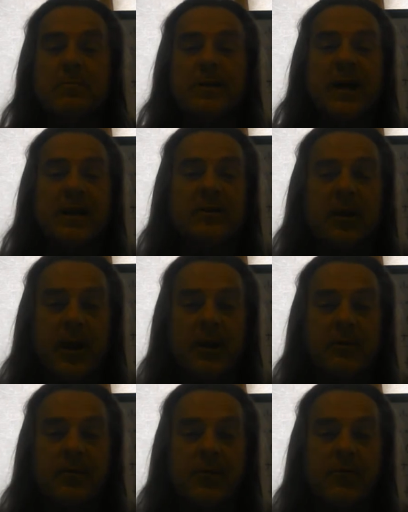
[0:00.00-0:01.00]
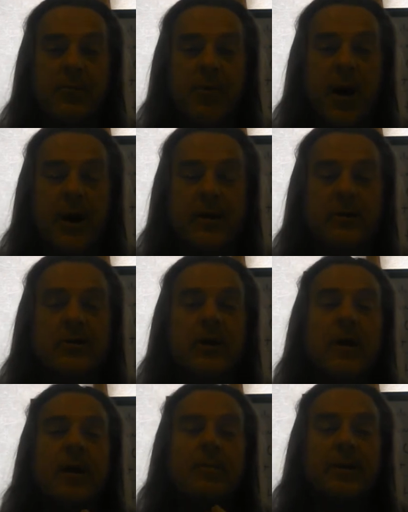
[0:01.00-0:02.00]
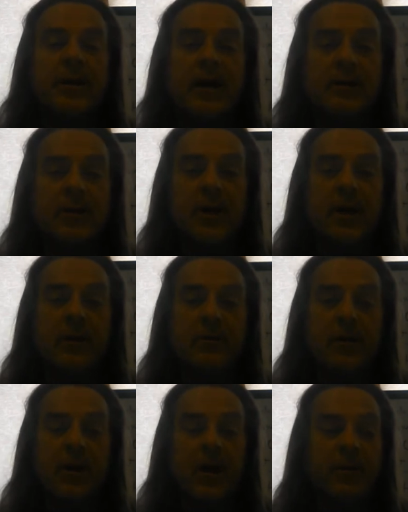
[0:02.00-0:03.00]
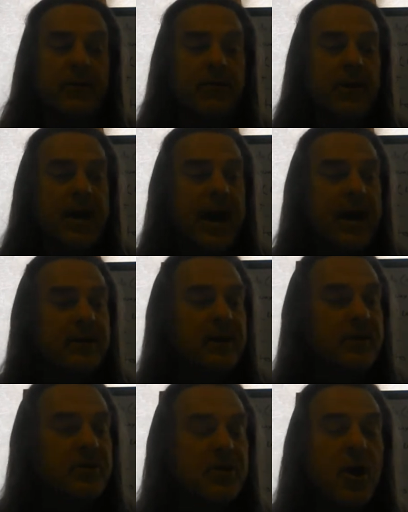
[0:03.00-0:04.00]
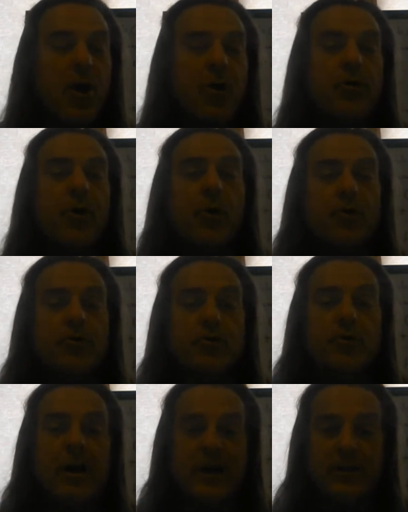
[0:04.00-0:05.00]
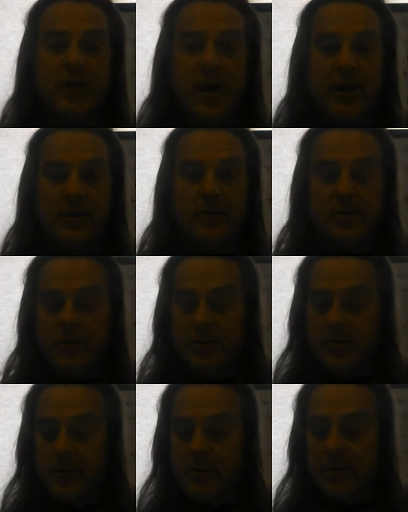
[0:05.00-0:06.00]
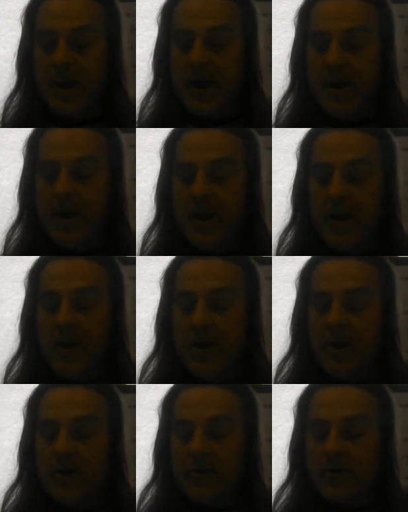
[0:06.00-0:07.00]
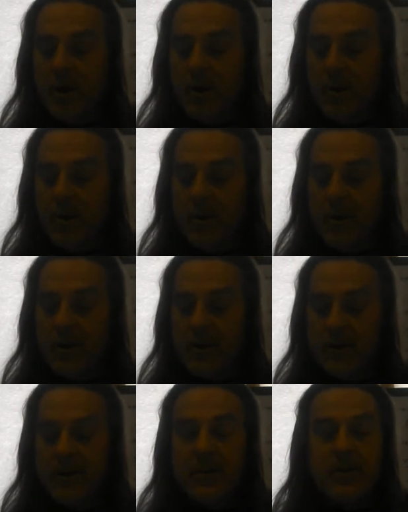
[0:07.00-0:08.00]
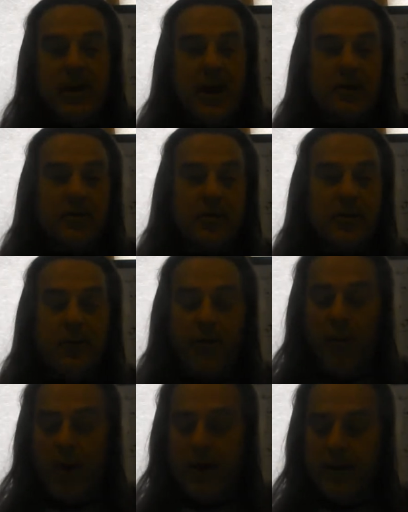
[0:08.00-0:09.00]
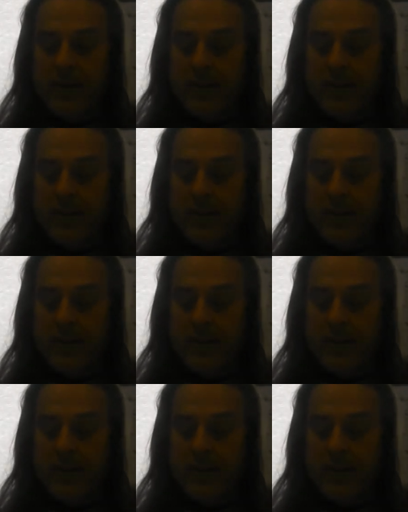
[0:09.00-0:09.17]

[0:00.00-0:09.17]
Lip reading: potential energy of the products, potential energy of the reactants, those do not change. Okay? So the answer is 4.